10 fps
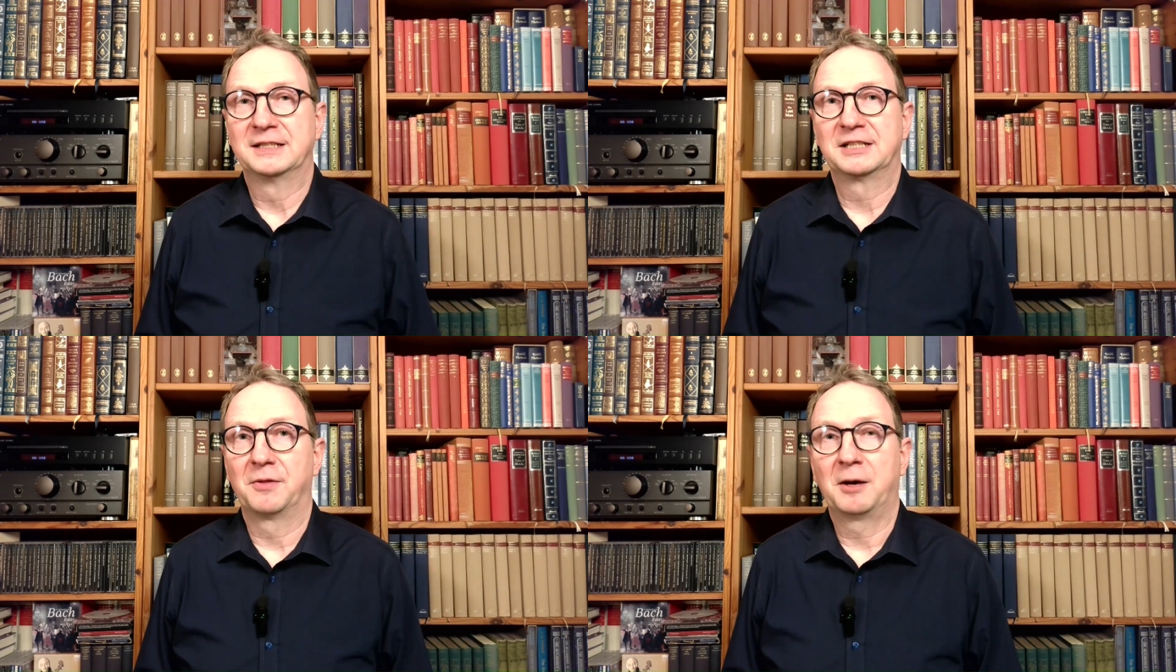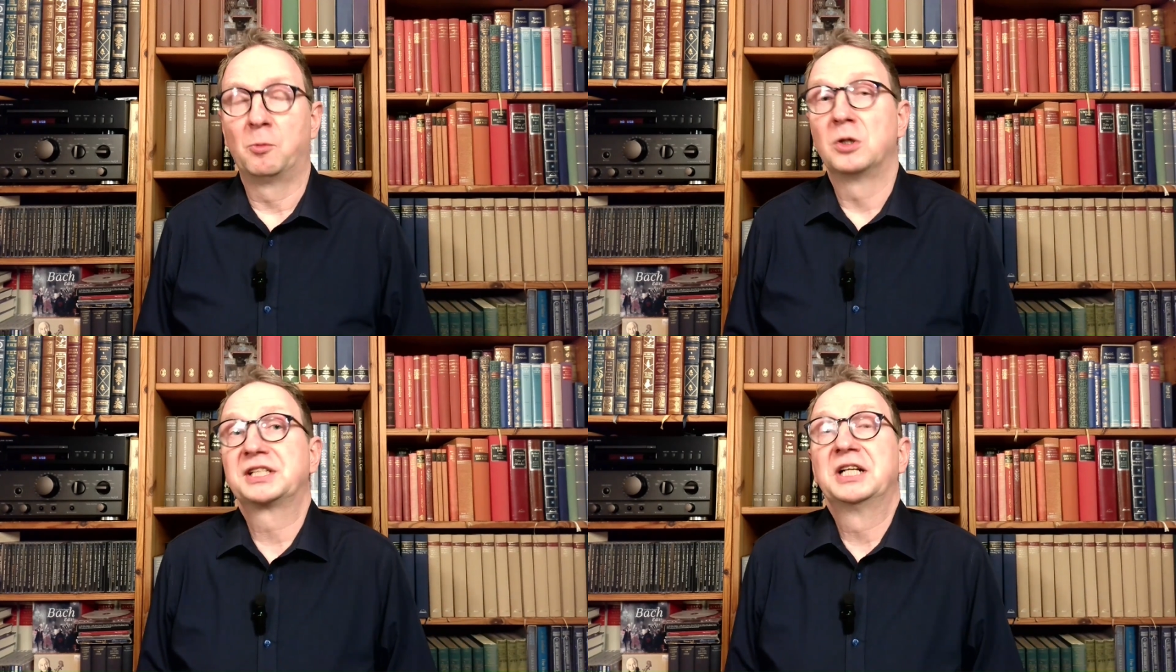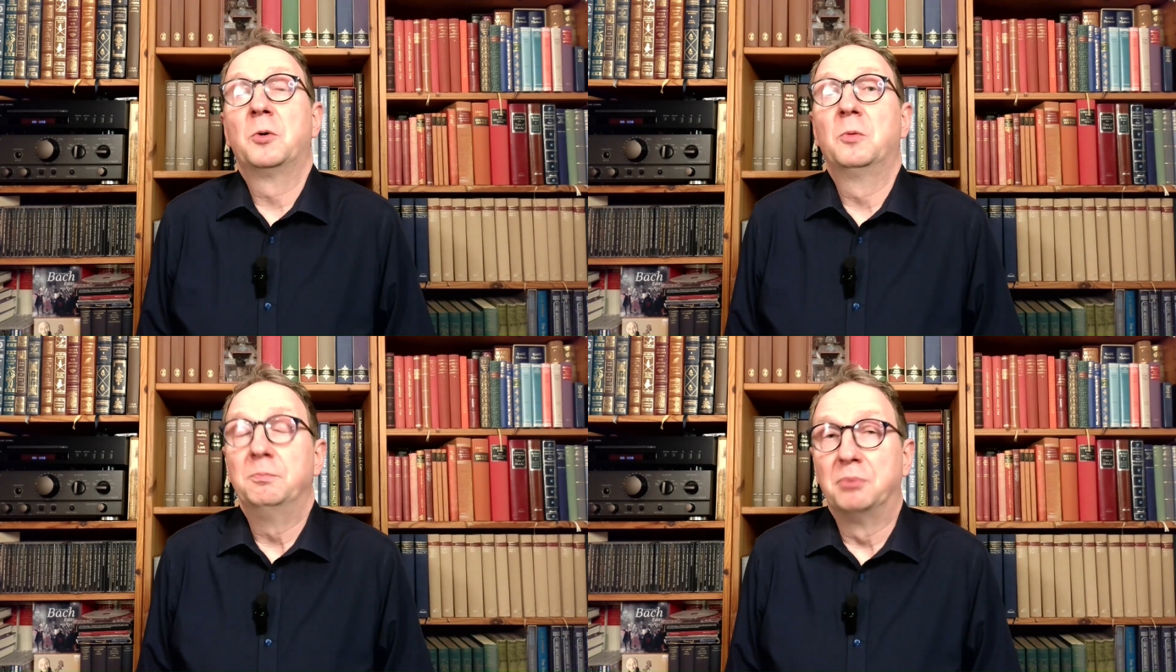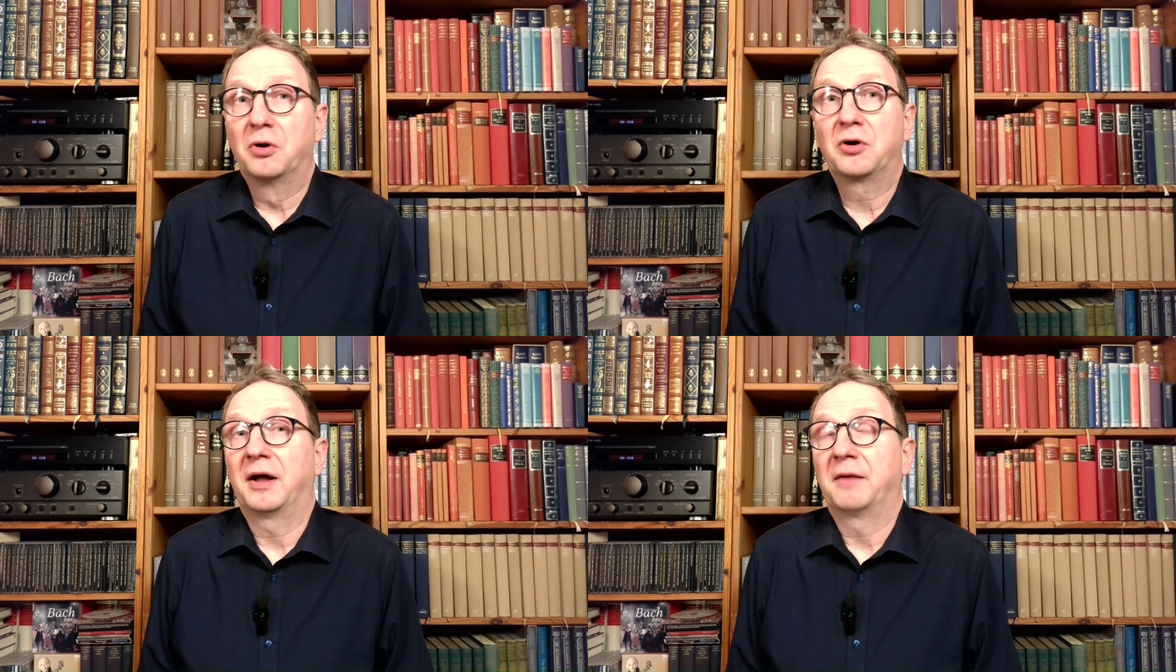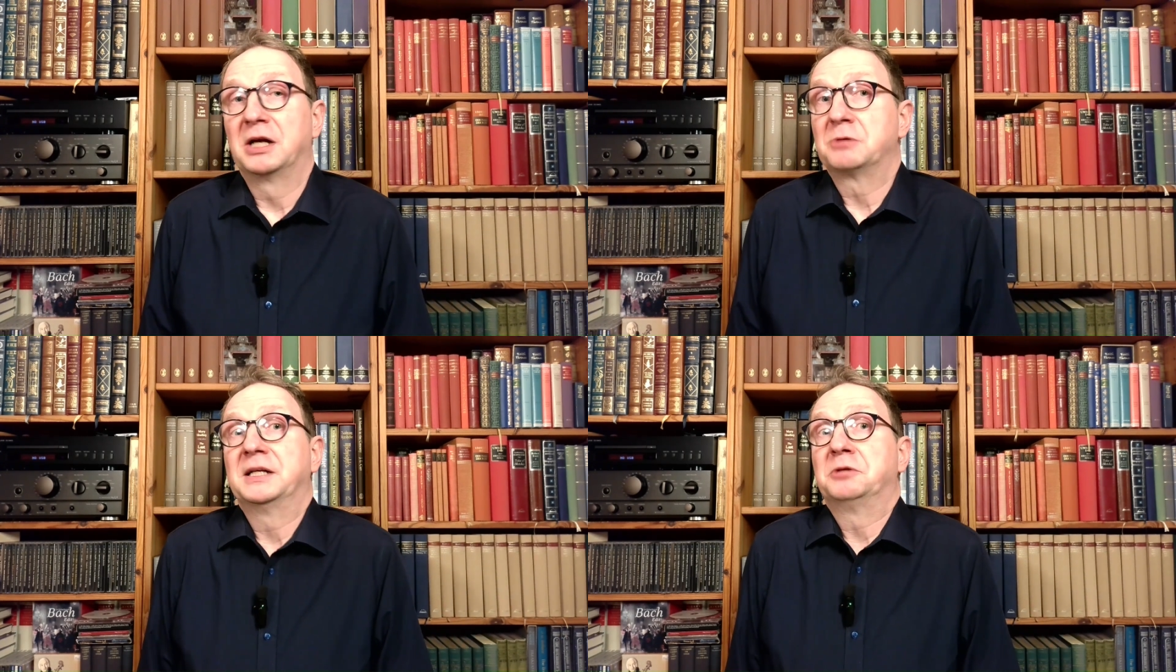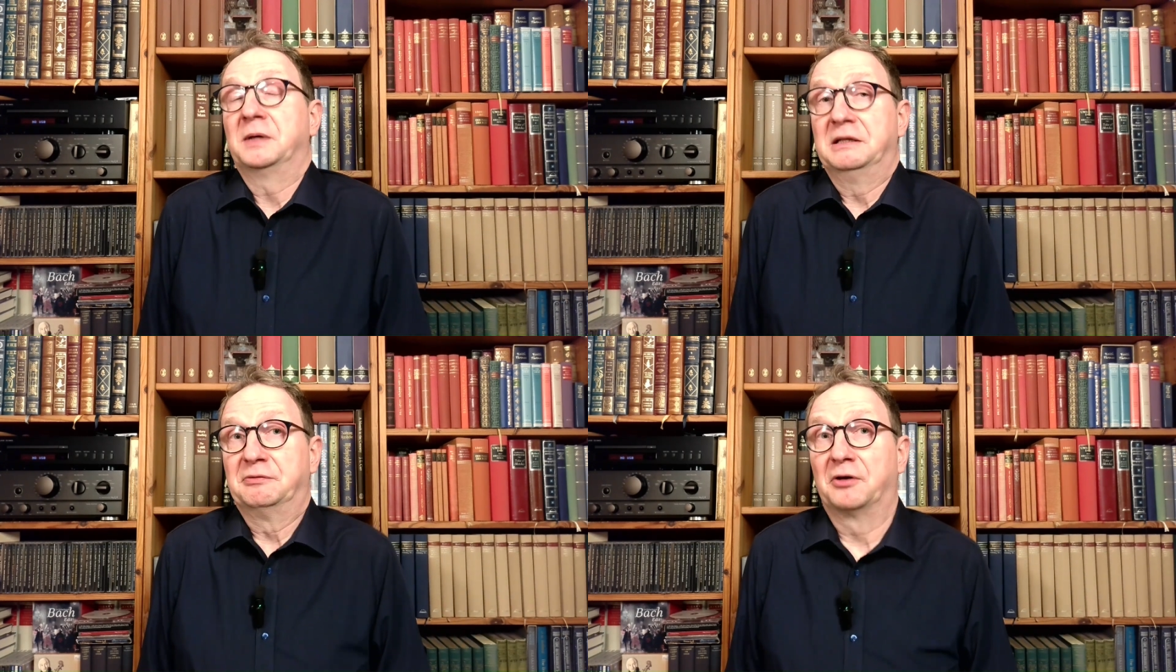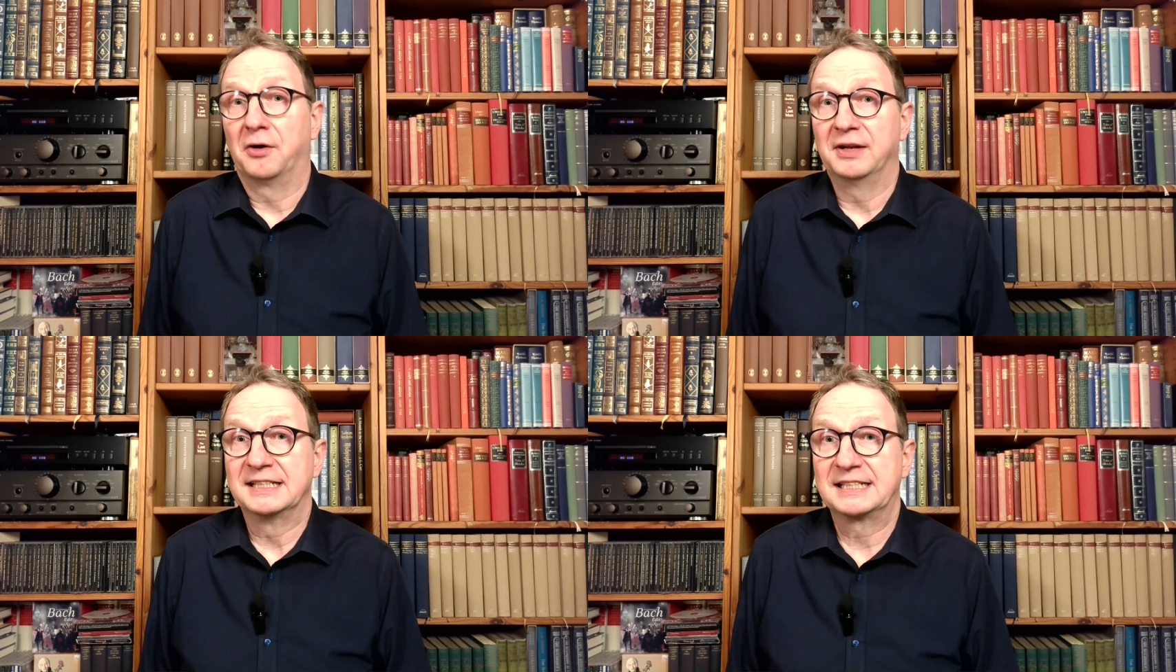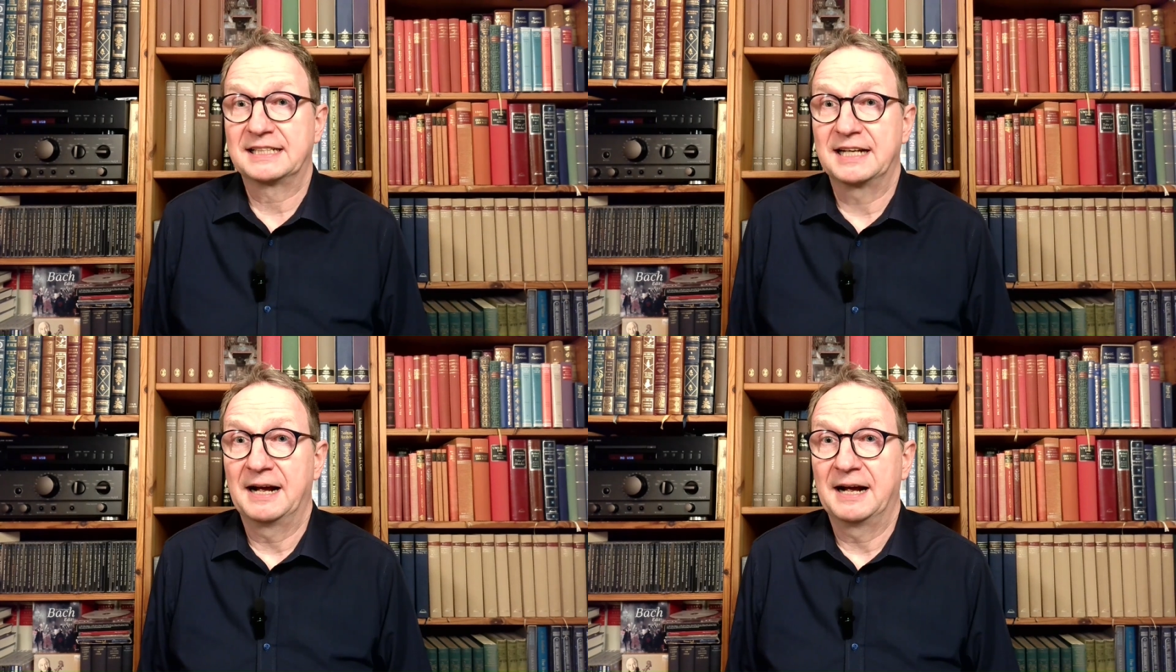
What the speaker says: So there was no book on my 2024 list